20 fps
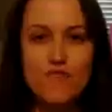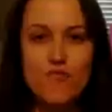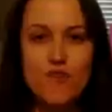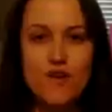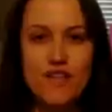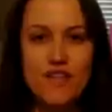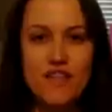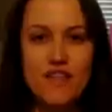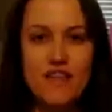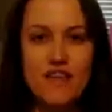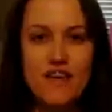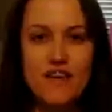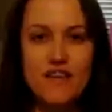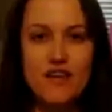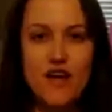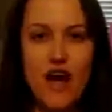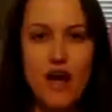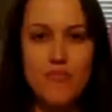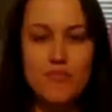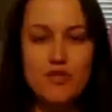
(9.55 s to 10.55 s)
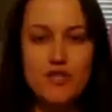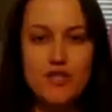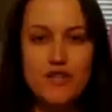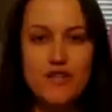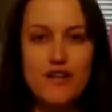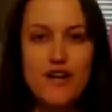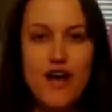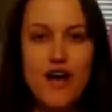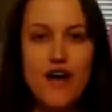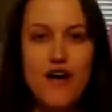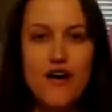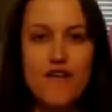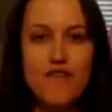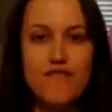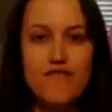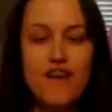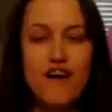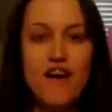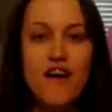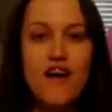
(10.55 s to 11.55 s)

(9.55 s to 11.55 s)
with the adoption of